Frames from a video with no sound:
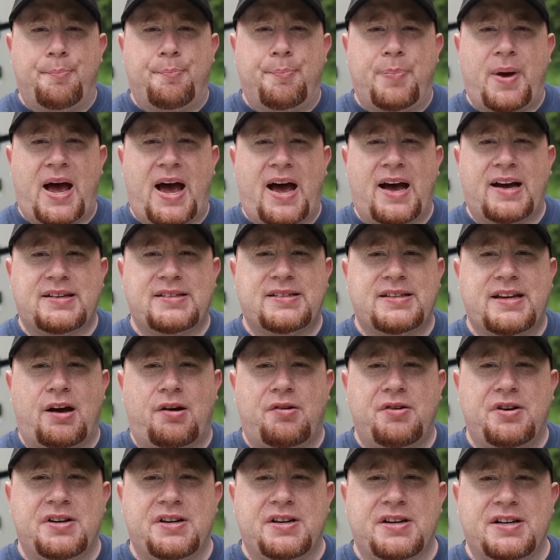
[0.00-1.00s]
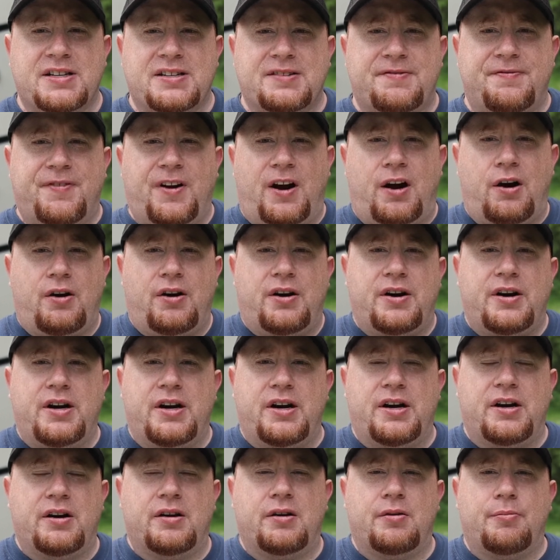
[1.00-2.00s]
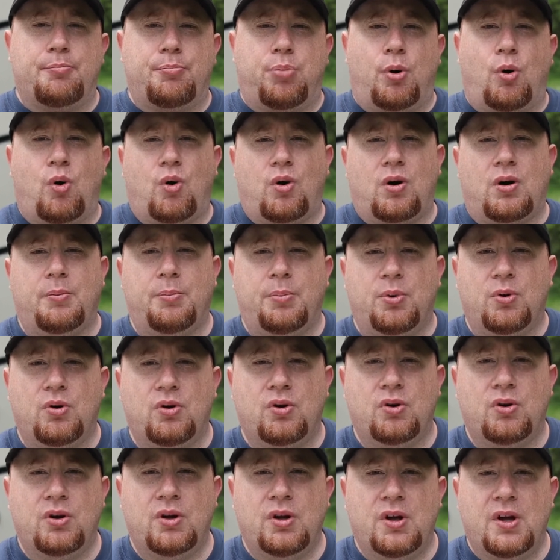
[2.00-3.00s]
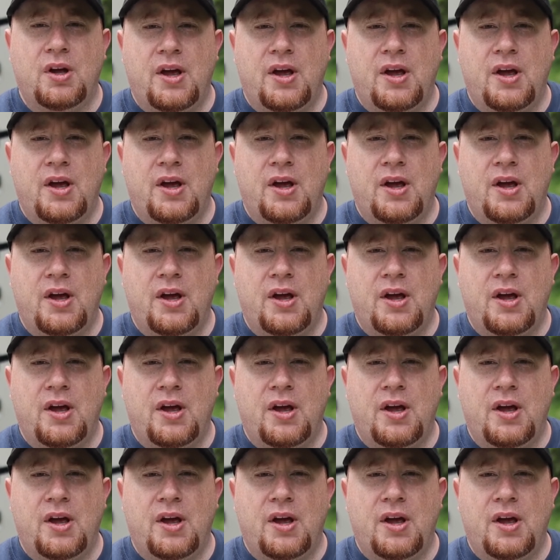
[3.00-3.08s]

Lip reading: packs down and is very portable,